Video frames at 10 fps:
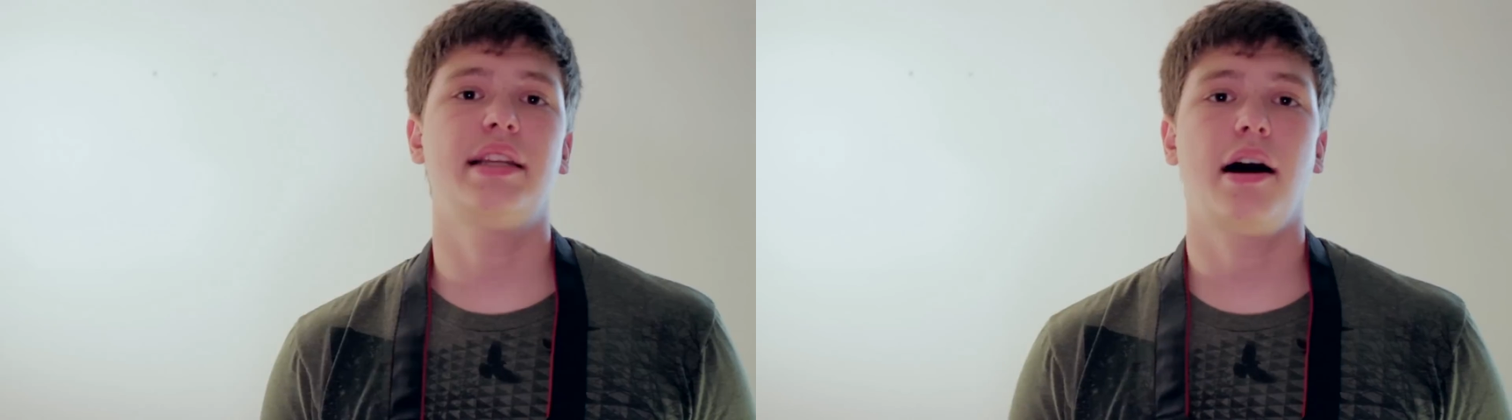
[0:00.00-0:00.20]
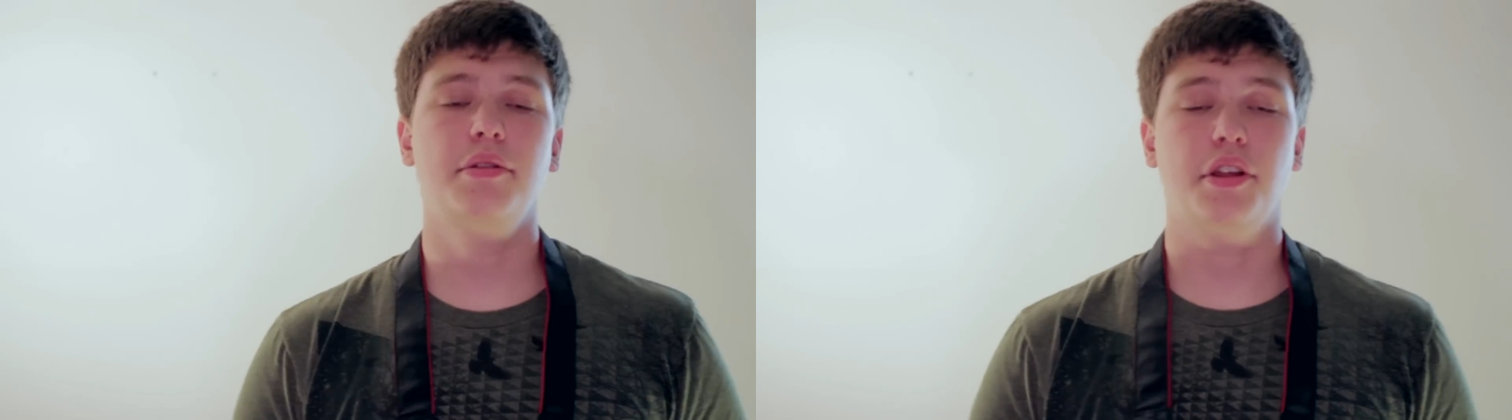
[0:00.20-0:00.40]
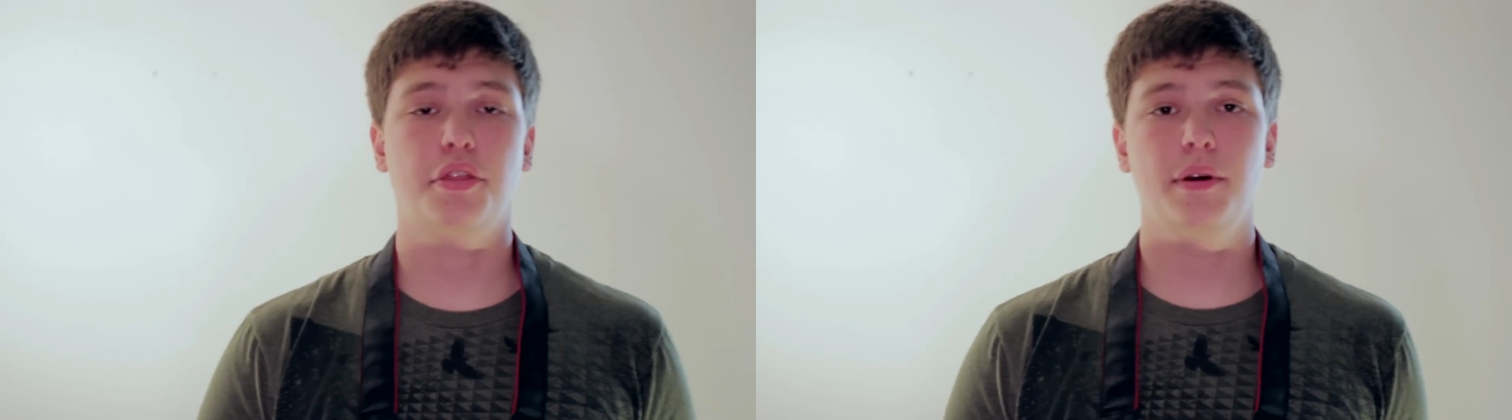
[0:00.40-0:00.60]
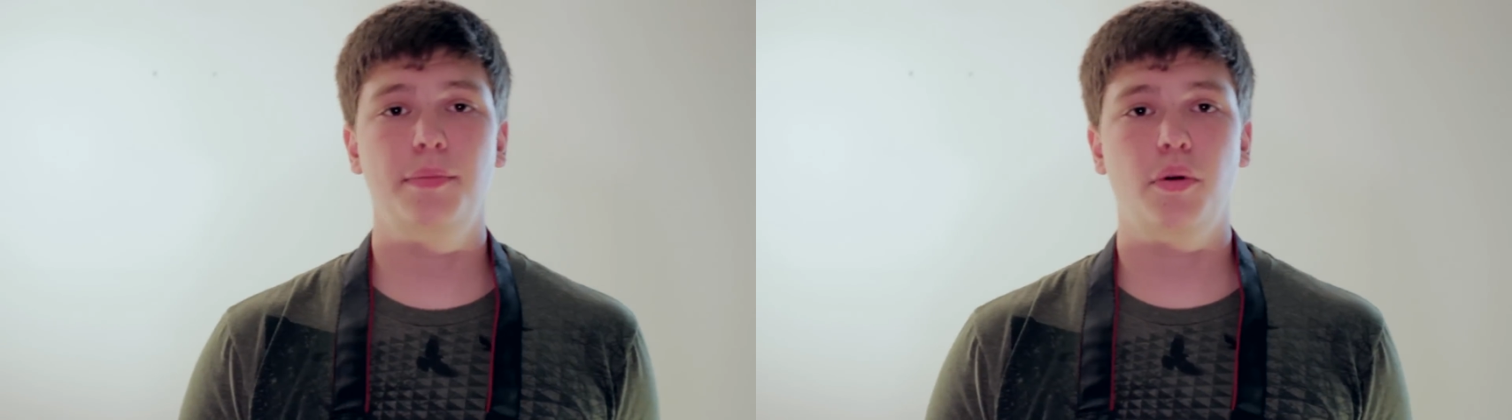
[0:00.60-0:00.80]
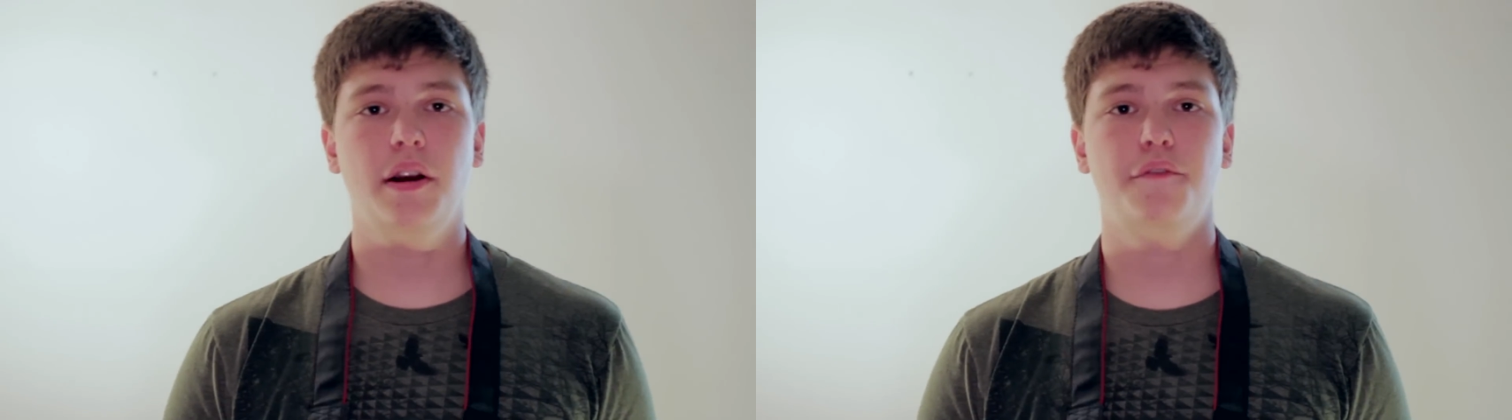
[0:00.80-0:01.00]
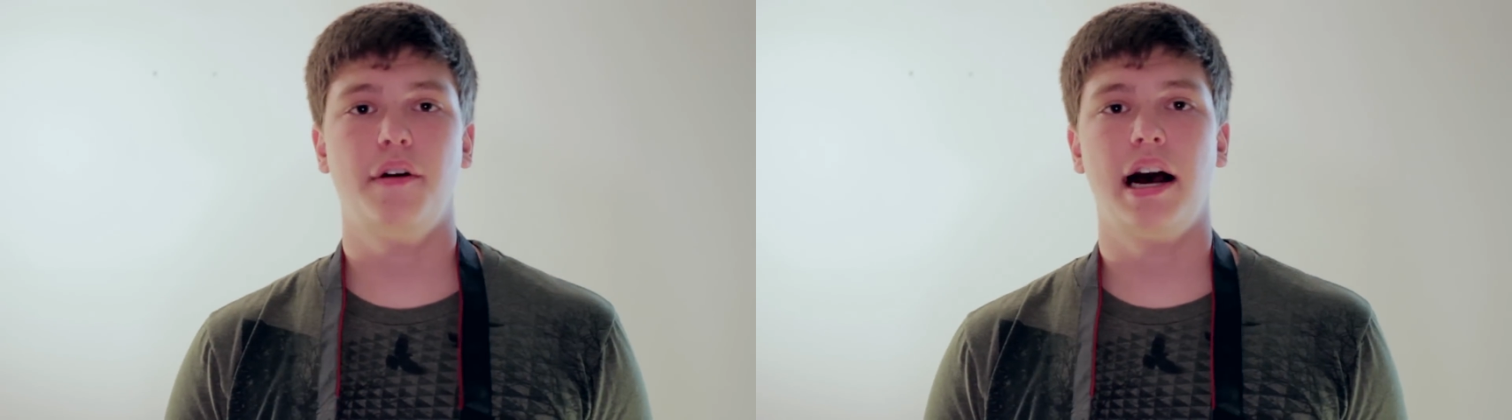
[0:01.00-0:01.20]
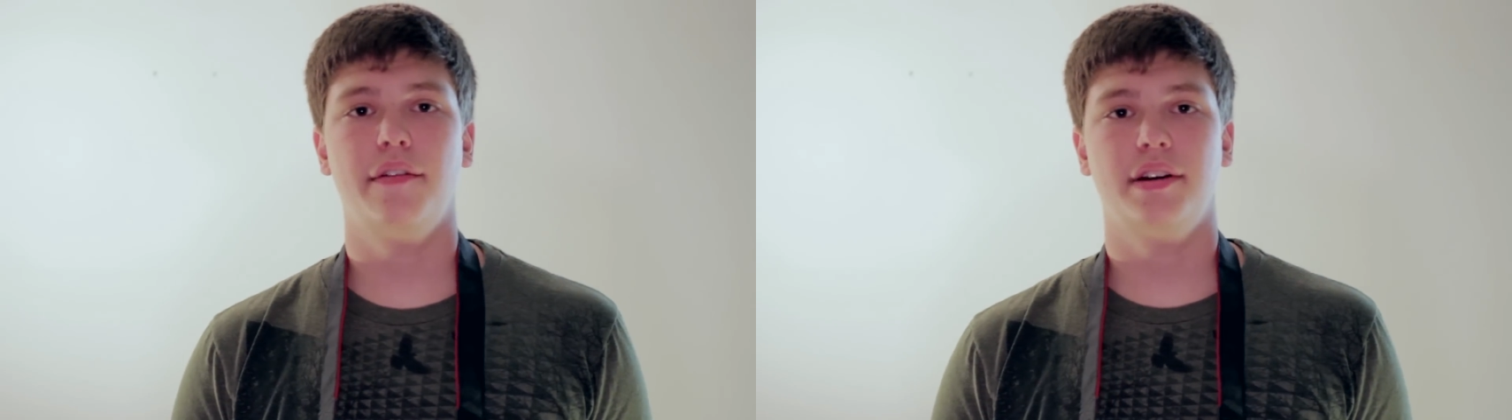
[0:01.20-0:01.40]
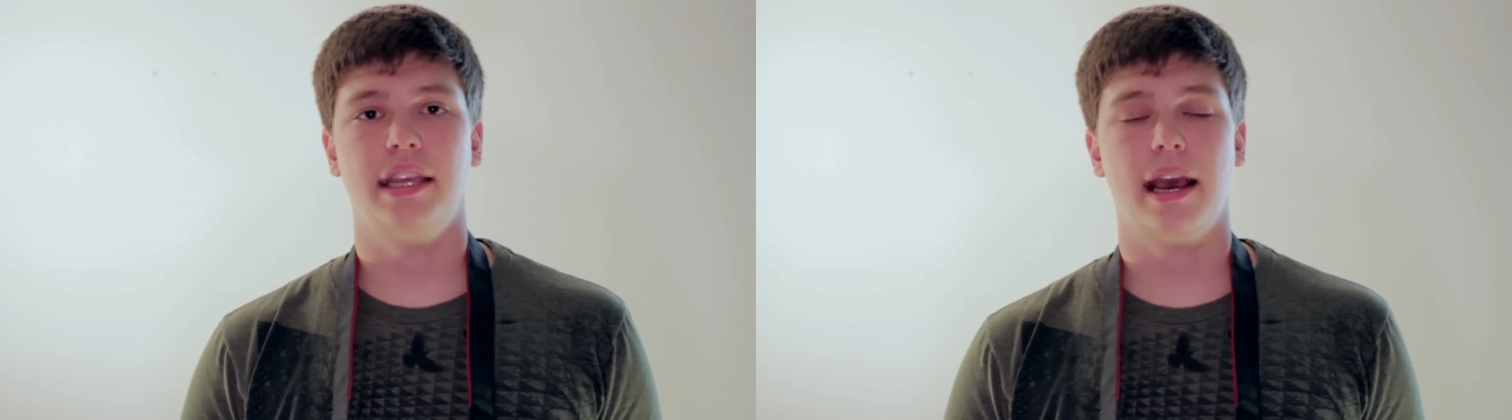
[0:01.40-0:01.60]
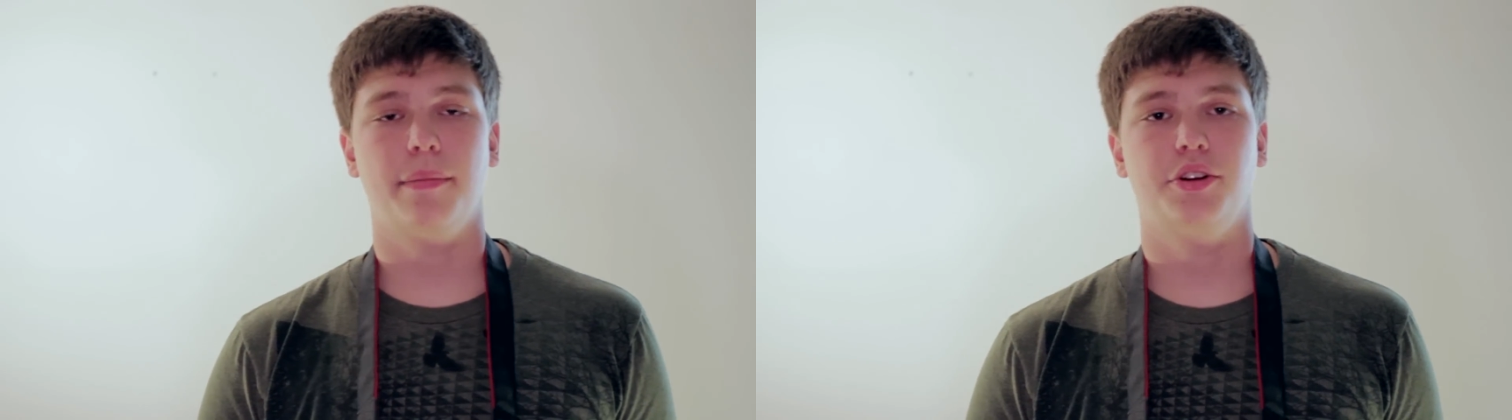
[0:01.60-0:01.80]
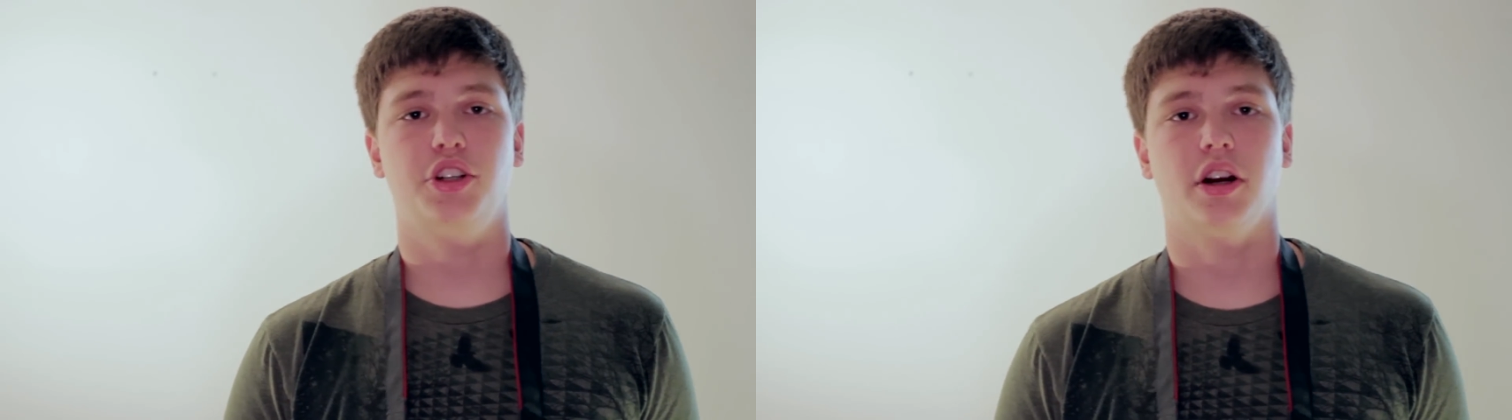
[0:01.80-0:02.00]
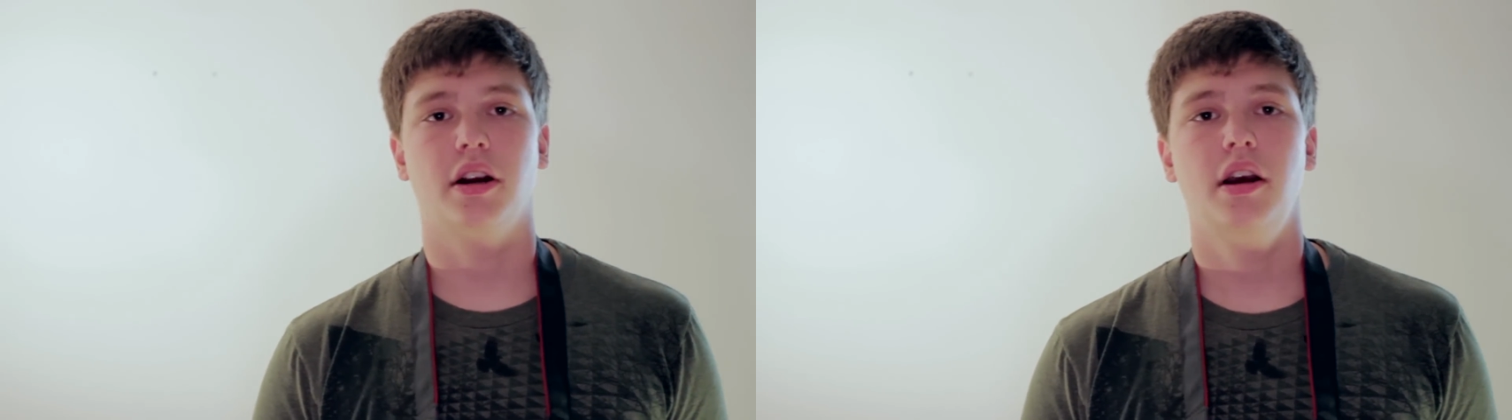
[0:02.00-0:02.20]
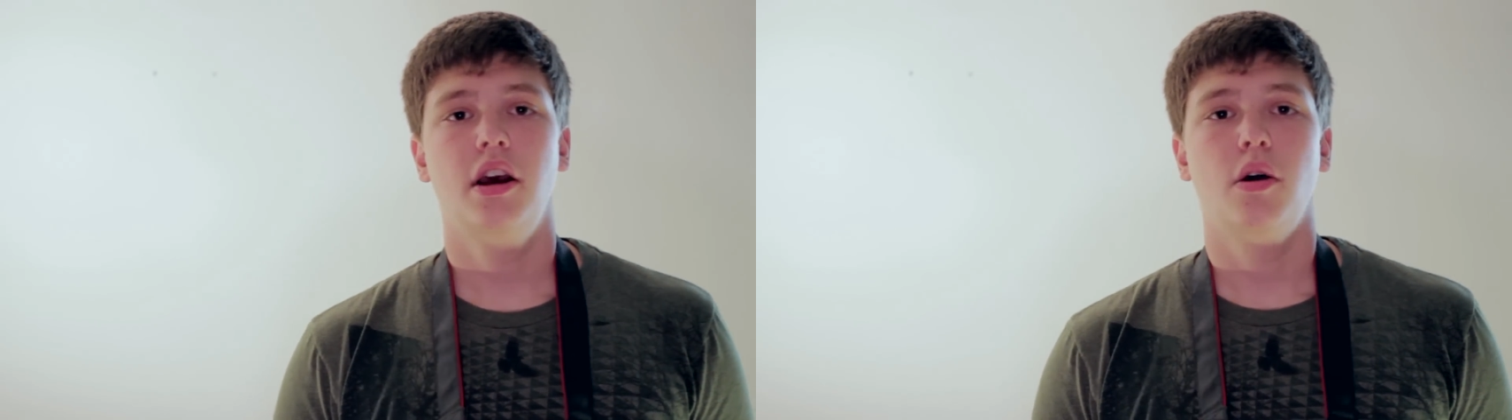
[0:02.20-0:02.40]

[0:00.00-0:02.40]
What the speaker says: down to 3.5 on the aperture,